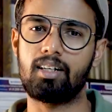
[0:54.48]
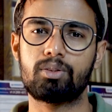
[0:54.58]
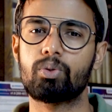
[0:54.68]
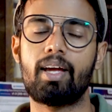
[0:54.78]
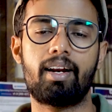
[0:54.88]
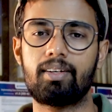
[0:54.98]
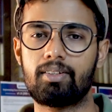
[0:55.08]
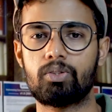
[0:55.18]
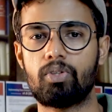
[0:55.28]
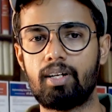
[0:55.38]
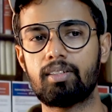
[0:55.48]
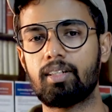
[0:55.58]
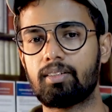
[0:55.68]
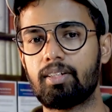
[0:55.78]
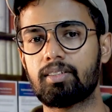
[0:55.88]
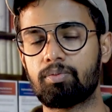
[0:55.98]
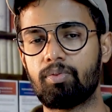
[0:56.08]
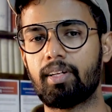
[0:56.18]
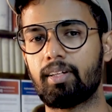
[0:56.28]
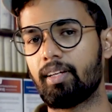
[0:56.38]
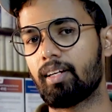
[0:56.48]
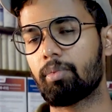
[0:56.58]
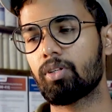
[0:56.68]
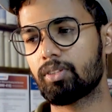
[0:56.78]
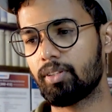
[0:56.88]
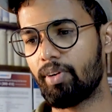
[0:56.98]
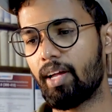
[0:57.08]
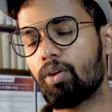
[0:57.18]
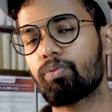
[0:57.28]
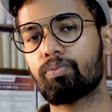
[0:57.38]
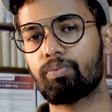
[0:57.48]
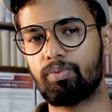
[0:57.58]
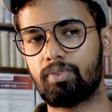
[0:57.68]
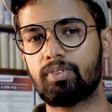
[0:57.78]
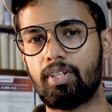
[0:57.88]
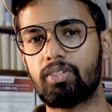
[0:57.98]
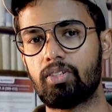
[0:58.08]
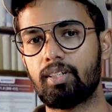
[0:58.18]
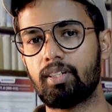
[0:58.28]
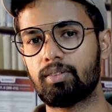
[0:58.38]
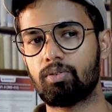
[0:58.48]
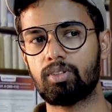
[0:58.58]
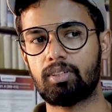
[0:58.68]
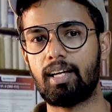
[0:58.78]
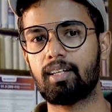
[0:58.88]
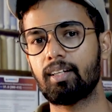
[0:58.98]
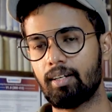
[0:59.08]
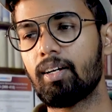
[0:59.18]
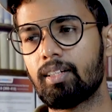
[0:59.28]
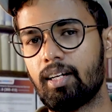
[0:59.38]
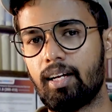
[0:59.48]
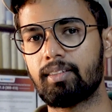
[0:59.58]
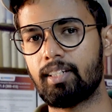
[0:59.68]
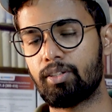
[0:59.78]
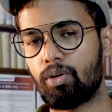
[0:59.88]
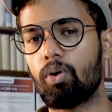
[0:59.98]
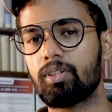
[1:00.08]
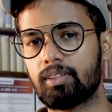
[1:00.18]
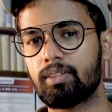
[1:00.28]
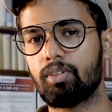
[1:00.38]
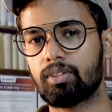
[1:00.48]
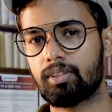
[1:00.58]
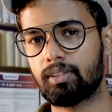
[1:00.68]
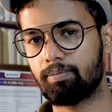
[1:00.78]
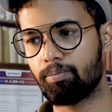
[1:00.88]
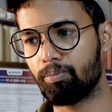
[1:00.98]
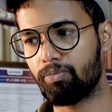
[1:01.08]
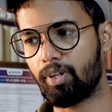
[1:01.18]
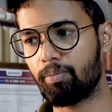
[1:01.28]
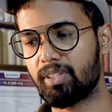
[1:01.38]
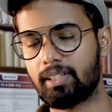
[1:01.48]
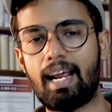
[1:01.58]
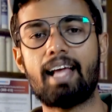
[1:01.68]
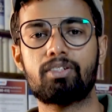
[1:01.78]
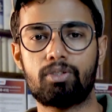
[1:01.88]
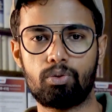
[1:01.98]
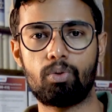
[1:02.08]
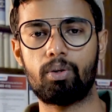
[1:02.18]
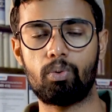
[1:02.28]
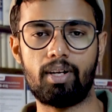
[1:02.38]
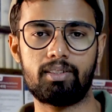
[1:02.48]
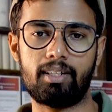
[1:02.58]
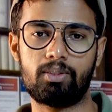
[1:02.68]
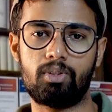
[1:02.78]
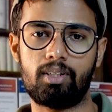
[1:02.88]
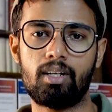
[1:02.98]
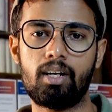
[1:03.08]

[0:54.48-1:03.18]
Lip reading: also can understand the things very clearly, because the way of teaching was like, as I told, was from the scratch to advanced actually.